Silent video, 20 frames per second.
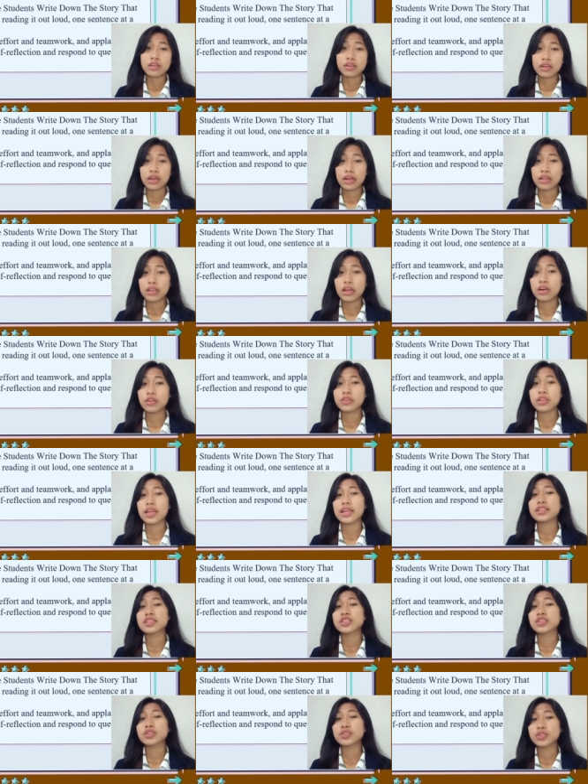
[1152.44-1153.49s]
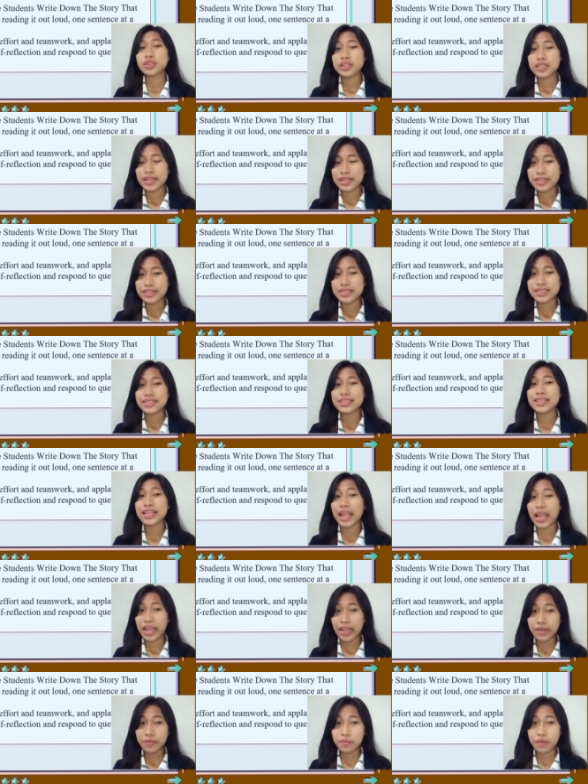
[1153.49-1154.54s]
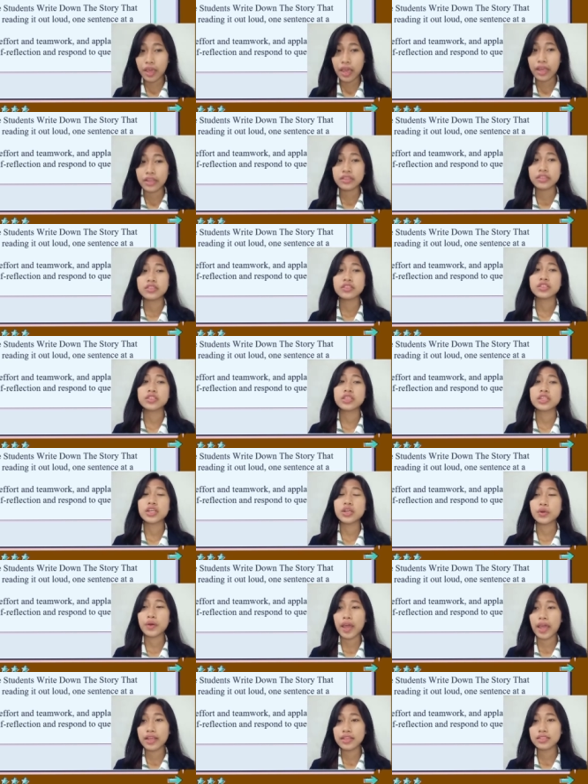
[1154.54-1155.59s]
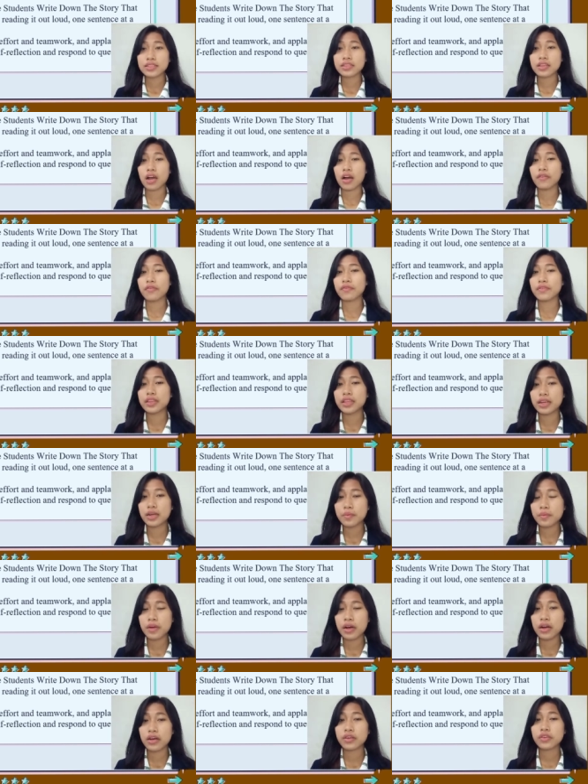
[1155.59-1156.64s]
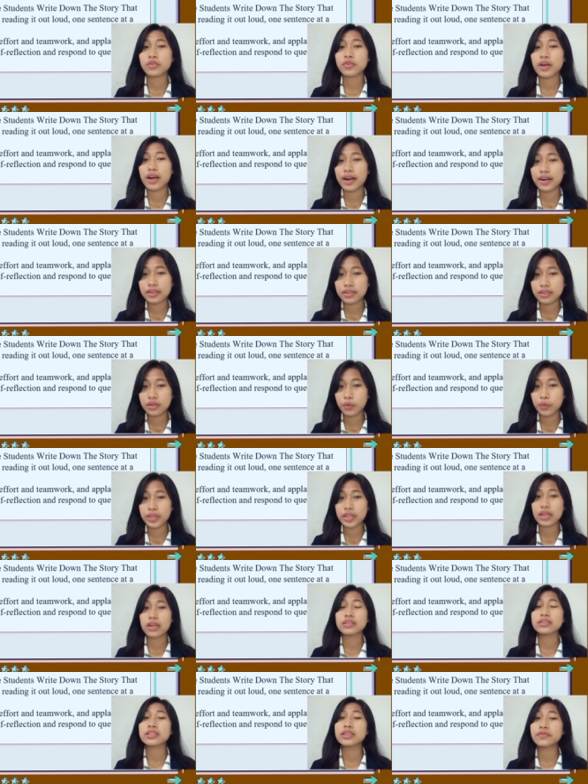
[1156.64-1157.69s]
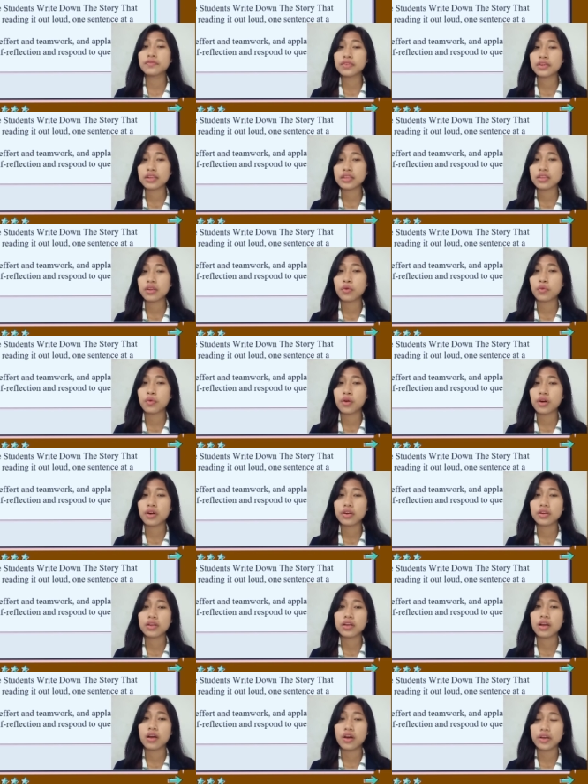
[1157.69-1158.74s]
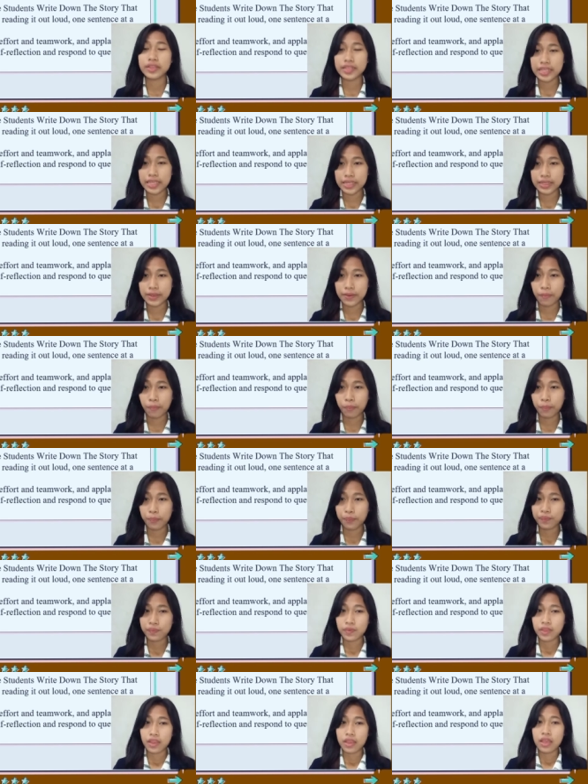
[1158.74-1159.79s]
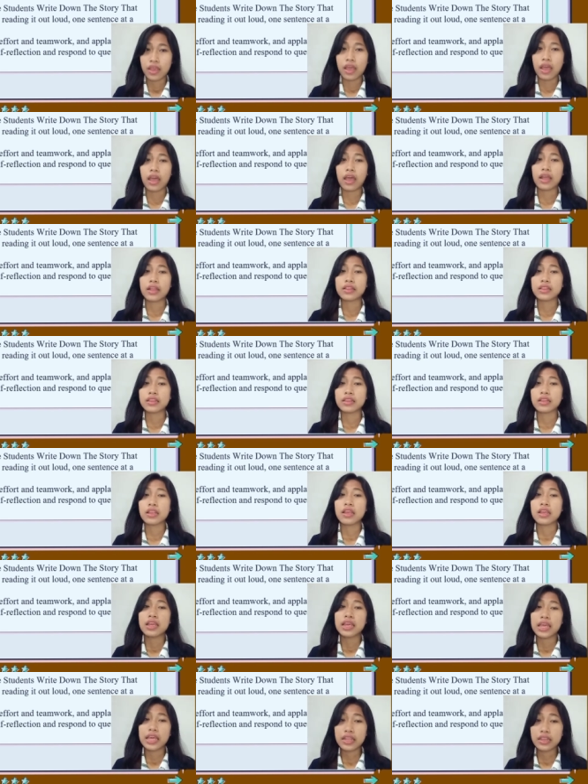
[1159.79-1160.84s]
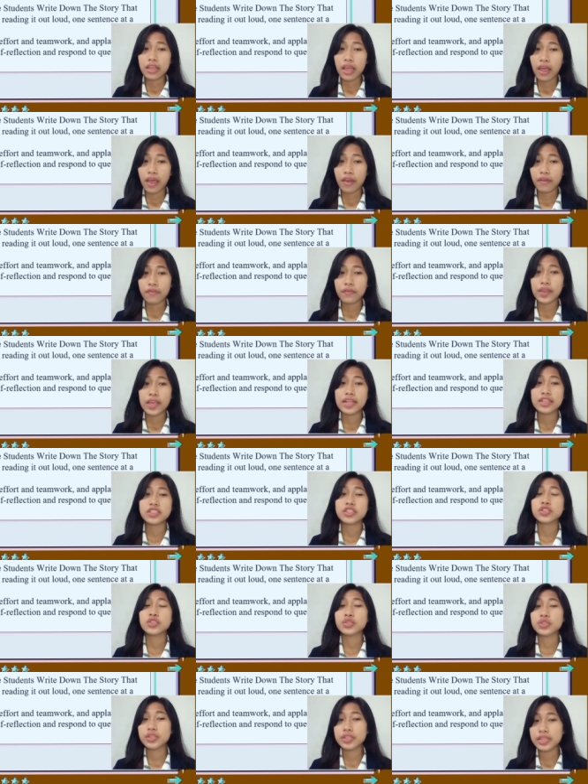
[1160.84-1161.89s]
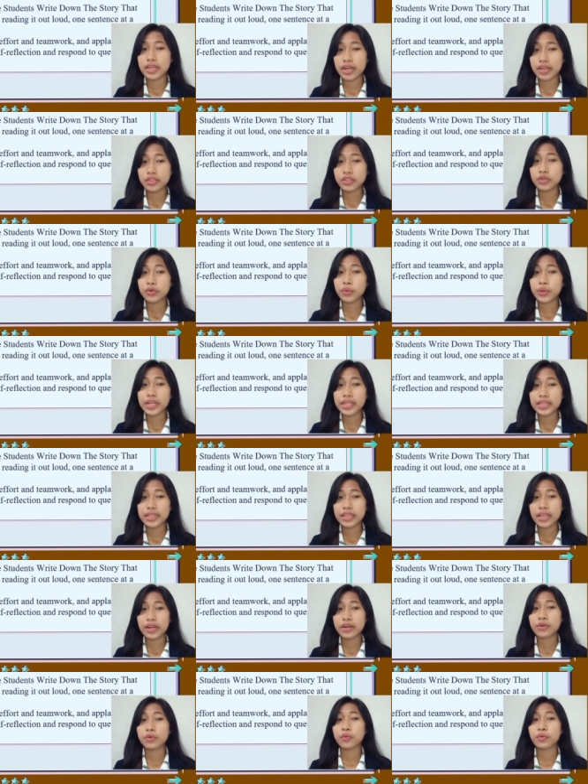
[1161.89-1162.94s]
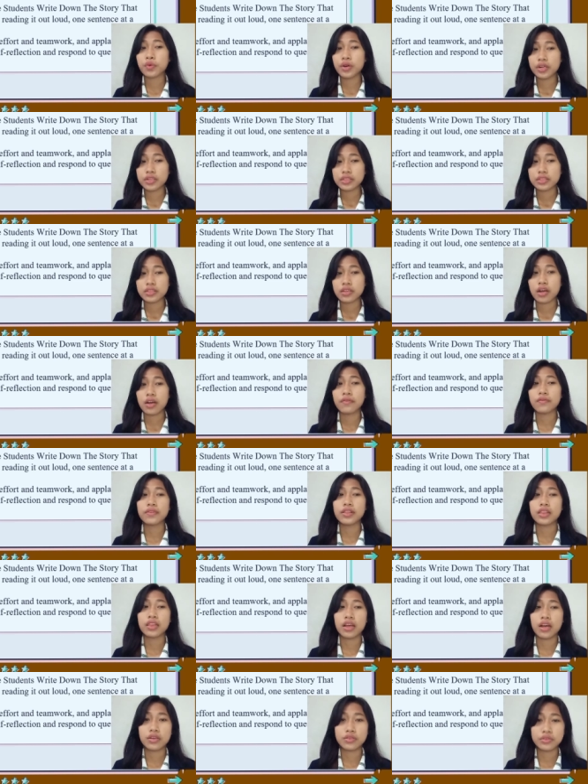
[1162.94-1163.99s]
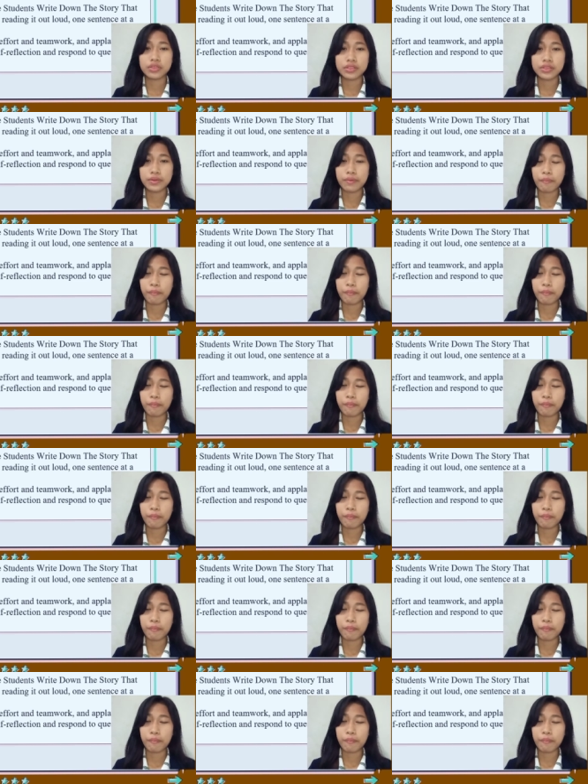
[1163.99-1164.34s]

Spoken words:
Call out each student's name and show each of them a card with a different word on it. And it have each student read their words out loud.